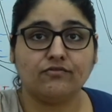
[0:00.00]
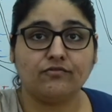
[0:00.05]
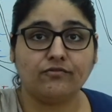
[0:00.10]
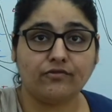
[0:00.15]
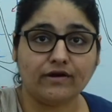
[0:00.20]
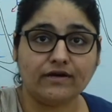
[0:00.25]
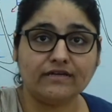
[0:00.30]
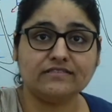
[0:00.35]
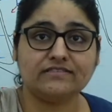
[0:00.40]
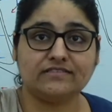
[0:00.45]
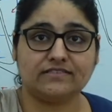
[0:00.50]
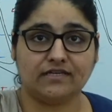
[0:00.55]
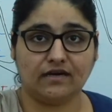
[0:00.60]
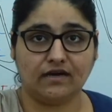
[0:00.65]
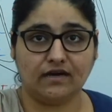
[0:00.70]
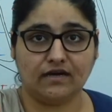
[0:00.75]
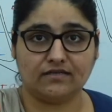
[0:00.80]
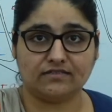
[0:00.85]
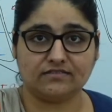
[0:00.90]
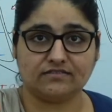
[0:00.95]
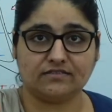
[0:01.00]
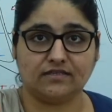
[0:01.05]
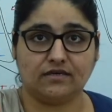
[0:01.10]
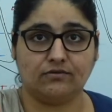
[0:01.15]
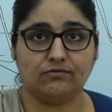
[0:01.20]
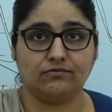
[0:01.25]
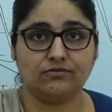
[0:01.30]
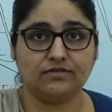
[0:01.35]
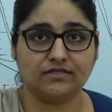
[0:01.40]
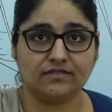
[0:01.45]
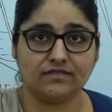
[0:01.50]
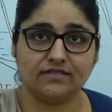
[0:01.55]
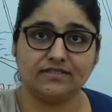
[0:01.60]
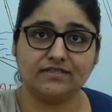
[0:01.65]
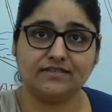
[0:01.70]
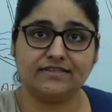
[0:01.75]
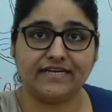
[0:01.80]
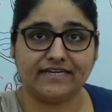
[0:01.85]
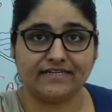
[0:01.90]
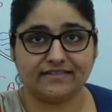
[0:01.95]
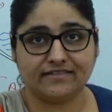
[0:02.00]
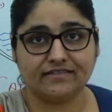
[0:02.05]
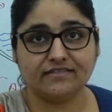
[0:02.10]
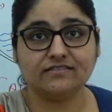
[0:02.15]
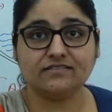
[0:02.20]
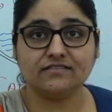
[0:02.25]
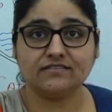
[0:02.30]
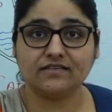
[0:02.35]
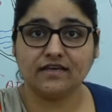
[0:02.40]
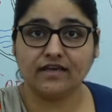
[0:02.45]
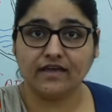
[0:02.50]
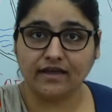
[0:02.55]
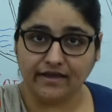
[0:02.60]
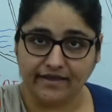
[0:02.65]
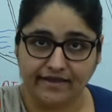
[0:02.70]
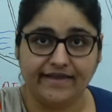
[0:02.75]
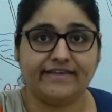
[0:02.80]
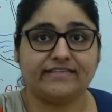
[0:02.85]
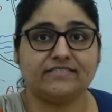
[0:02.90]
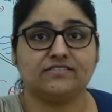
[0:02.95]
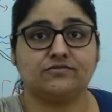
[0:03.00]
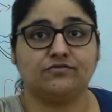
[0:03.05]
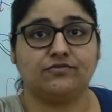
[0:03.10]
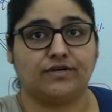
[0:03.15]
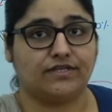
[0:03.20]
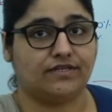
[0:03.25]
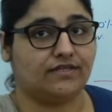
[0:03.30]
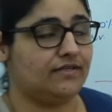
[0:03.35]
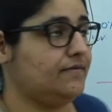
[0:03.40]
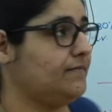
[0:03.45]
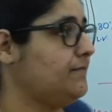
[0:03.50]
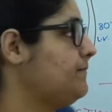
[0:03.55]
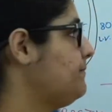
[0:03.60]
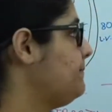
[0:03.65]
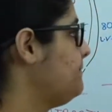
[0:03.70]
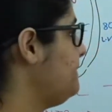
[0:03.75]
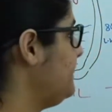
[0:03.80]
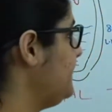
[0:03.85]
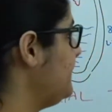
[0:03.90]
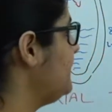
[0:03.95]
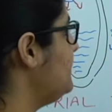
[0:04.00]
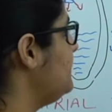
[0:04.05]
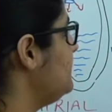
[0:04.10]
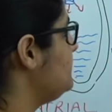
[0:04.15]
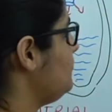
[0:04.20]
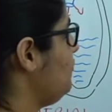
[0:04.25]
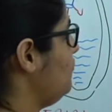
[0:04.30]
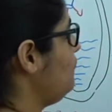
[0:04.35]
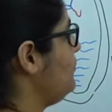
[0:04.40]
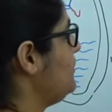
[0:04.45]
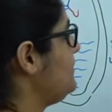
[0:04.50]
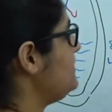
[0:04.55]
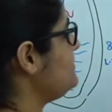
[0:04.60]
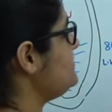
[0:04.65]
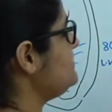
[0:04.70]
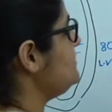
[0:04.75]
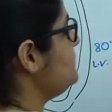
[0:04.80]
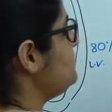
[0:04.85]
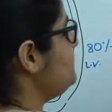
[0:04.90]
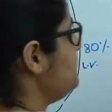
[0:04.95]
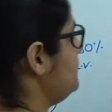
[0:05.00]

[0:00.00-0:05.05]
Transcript: first heart sound, that is S1. Now, what is the